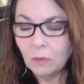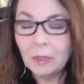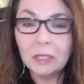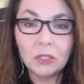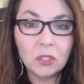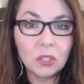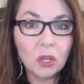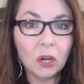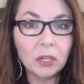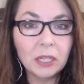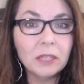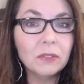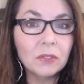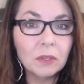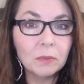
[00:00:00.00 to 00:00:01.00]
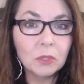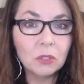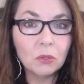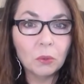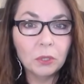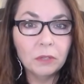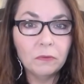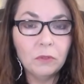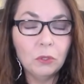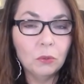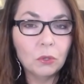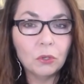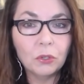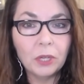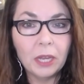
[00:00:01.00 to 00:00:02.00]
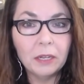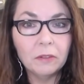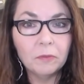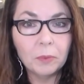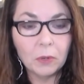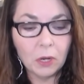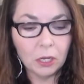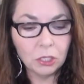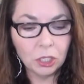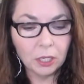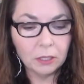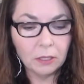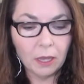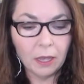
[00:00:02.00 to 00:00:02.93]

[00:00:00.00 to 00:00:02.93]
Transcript: be starting some sort of new creative project